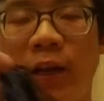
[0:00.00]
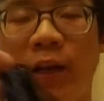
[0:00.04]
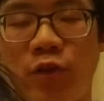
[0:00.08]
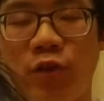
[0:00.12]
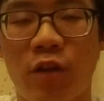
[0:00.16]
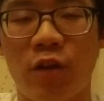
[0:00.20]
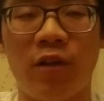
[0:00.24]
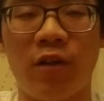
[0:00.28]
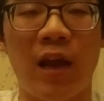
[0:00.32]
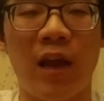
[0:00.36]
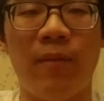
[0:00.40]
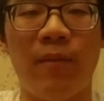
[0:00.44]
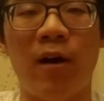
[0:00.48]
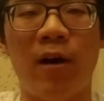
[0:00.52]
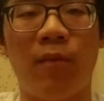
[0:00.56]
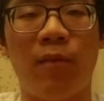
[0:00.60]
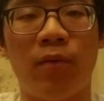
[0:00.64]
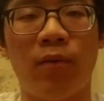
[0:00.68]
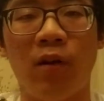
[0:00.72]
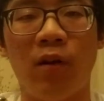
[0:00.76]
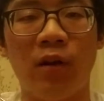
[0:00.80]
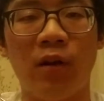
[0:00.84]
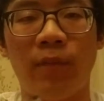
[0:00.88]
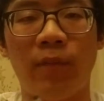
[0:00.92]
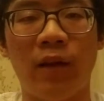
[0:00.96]
It just came
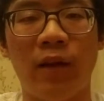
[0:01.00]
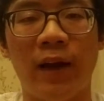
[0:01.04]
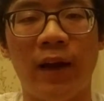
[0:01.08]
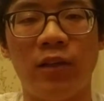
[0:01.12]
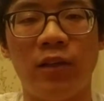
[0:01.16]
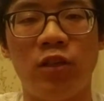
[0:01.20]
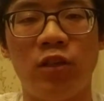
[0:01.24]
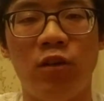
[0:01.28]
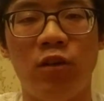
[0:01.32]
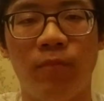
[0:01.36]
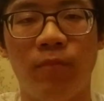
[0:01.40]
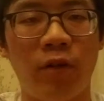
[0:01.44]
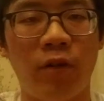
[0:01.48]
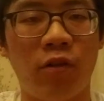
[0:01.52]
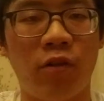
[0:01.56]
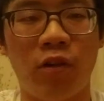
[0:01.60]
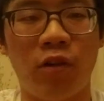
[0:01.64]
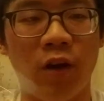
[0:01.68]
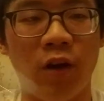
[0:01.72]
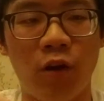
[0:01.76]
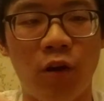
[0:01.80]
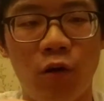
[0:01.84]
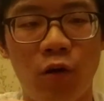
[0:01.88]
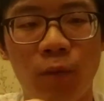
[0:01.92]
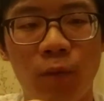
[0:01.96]
out probably about like 2 months
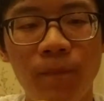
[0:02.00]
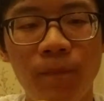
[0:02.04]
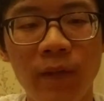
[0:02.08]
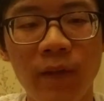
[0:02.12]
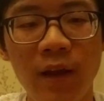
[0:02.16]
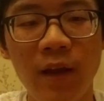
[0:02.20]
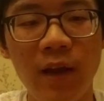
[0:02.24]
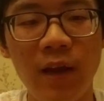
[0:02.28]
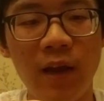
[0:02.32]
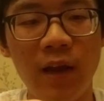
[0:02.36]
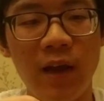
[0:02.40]
ago.